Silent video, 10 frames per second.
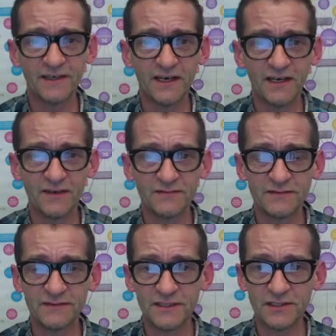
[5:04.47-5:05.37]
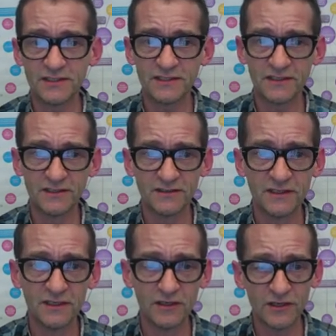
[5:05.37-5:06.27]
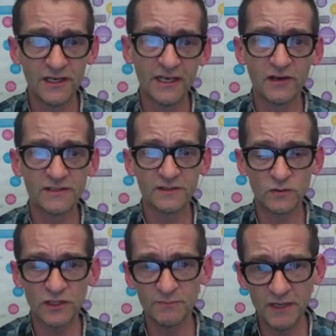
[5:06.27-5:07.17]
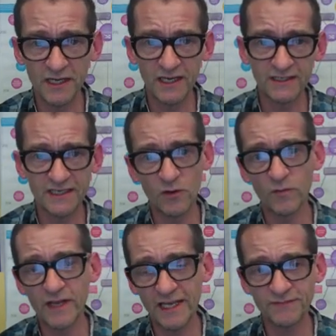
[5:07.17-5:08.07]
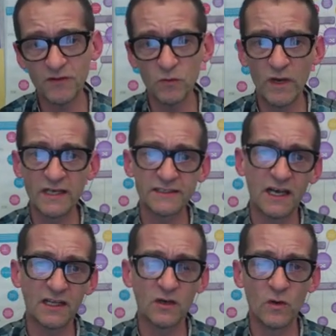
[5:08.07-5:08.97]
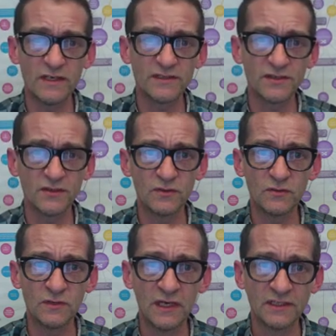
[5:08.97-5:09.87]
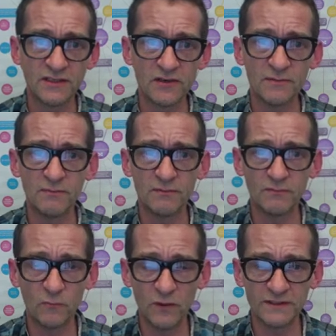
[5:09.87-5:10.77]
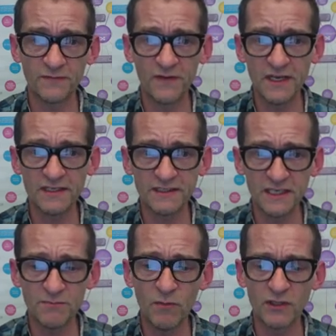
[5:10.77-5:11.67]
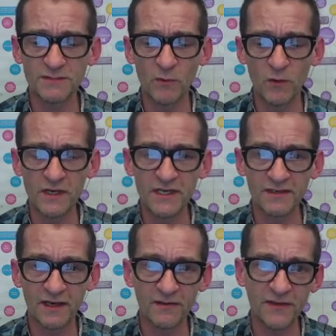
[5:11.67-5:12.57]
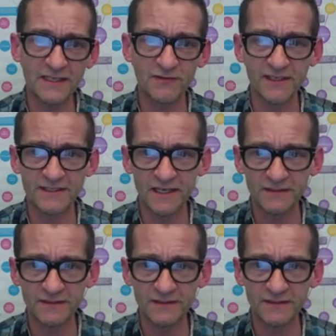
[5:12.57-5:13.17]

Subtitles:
of digital learning or social medias. And over the next few weeks, I'll go into certain ones of these in much more detail. Thanks for listening.